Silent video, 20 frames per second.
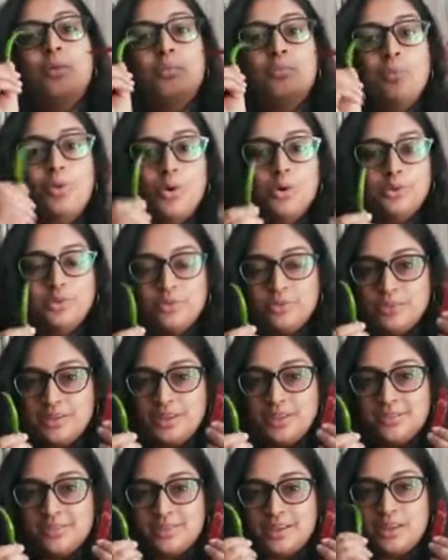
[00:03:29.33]
Both of
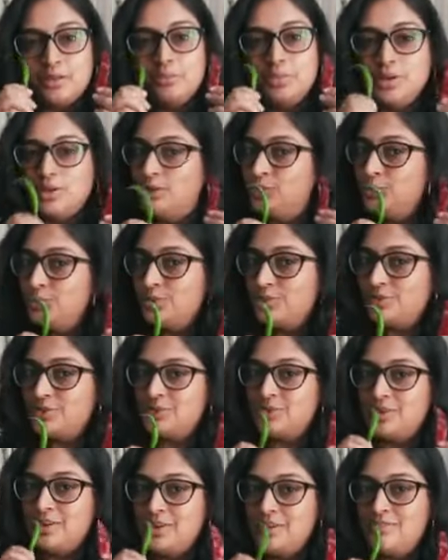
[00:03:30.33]
these can be used
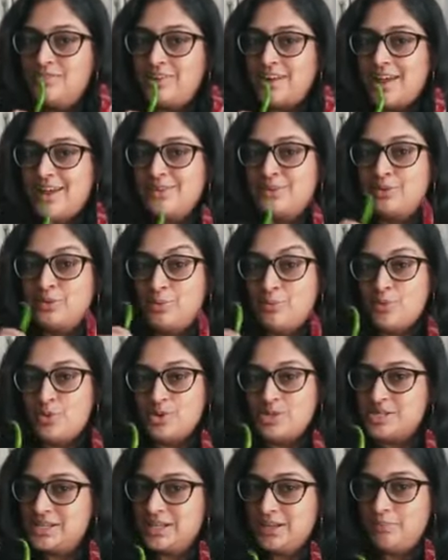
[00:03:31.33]
to give rise to
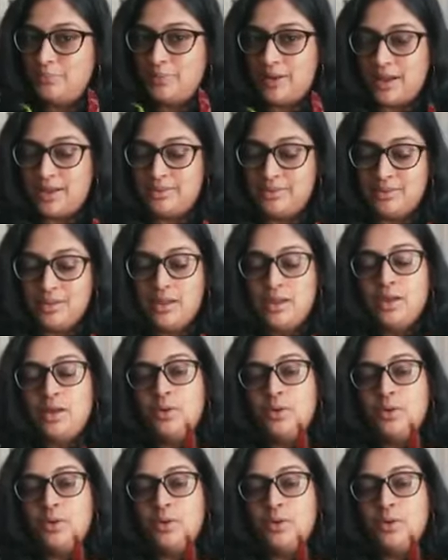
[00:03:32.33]
more chili plants.